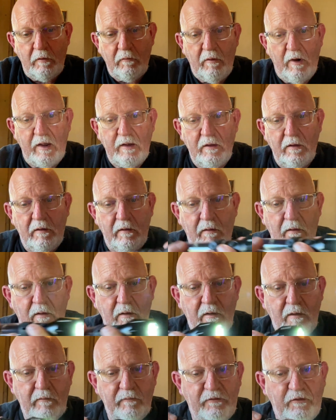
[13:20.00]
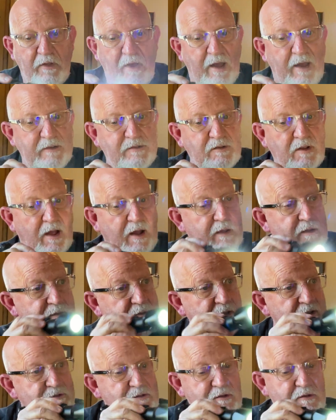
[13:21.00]
regular flashlight, and
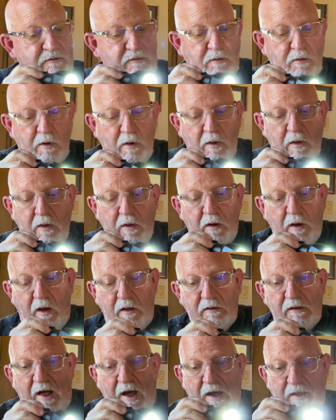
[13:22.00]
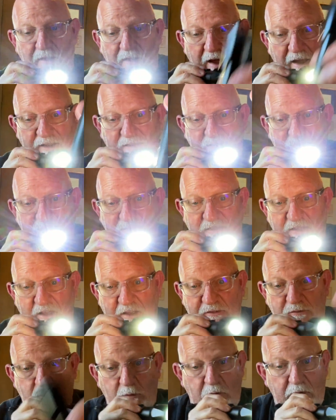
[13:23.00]
this is a lot like
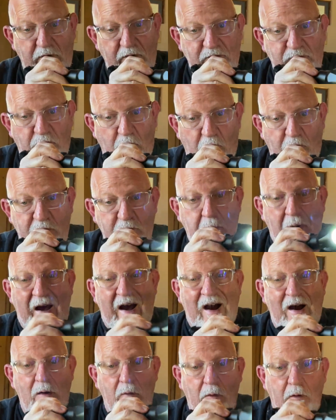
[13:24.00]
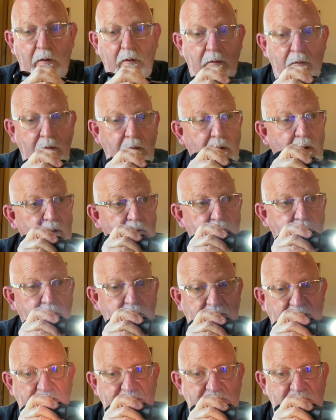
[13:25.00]
this one as far as power and
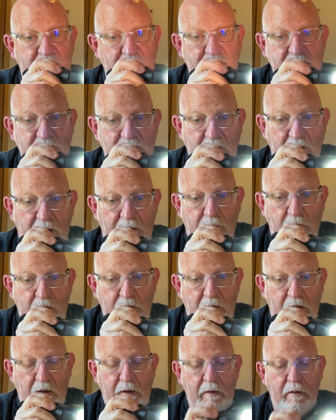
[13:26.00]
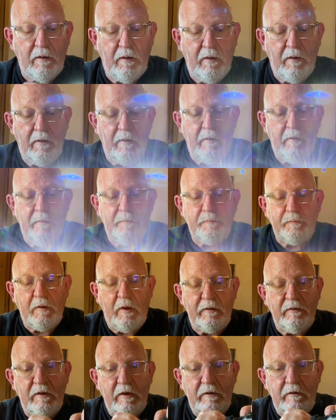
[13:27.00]
distance and everything.
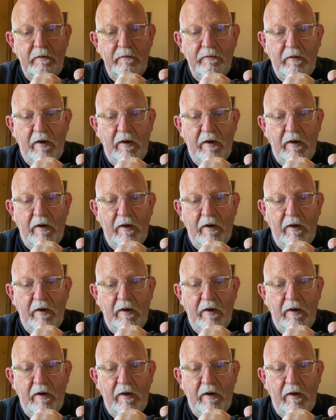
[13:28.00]
And then you've